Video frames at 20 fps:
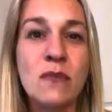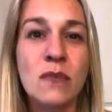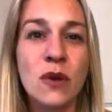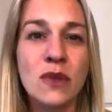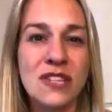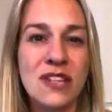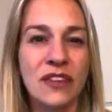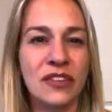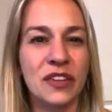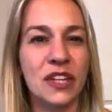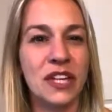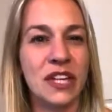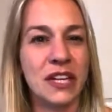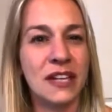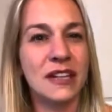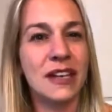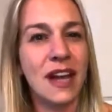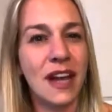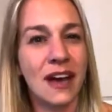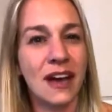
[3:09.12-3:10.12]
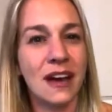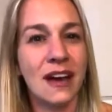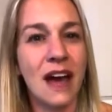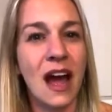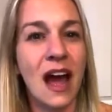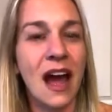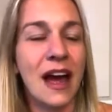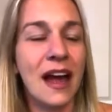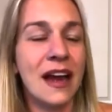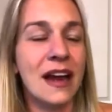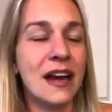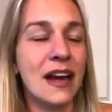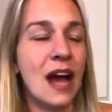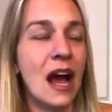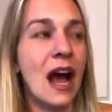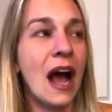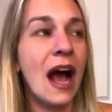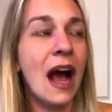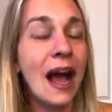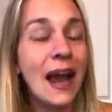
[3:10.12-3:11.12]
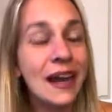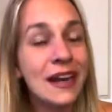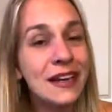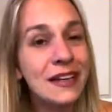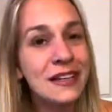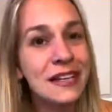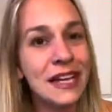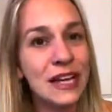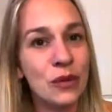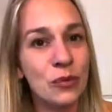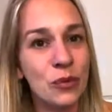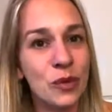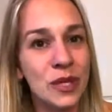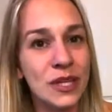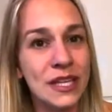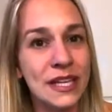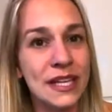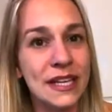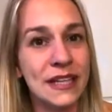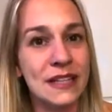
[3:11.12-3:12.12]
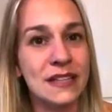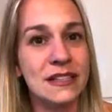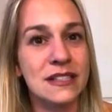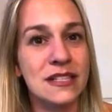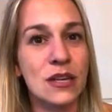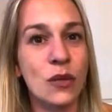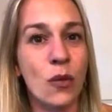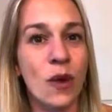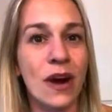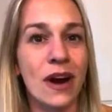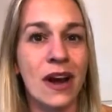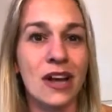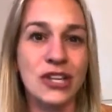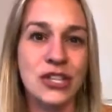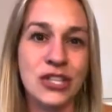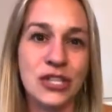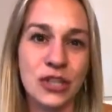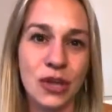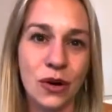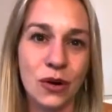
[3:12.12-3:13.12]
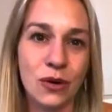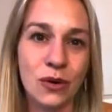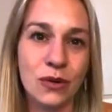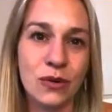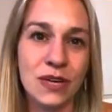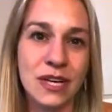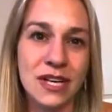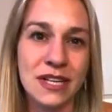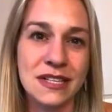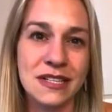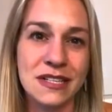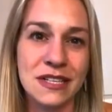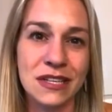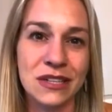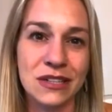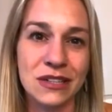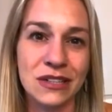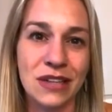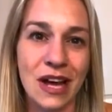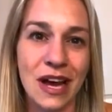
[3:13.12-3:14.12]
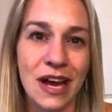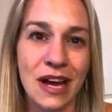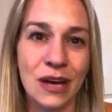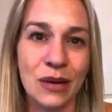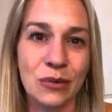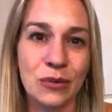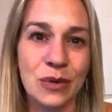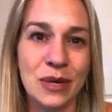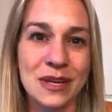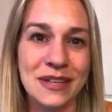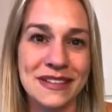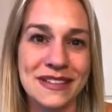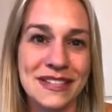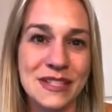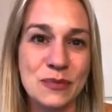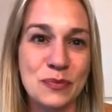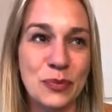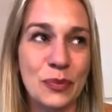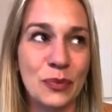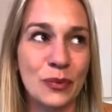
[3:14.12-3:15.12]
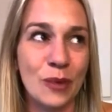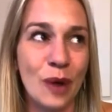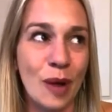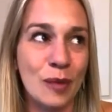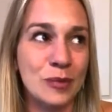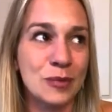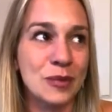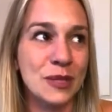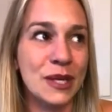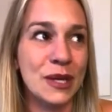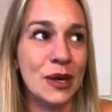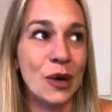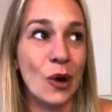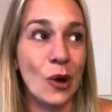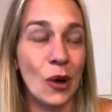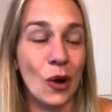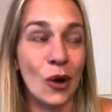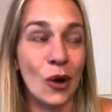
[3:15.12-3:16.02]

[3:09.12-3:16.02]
Most definitely, yeah. I I didn't get really to where I showed until I was probably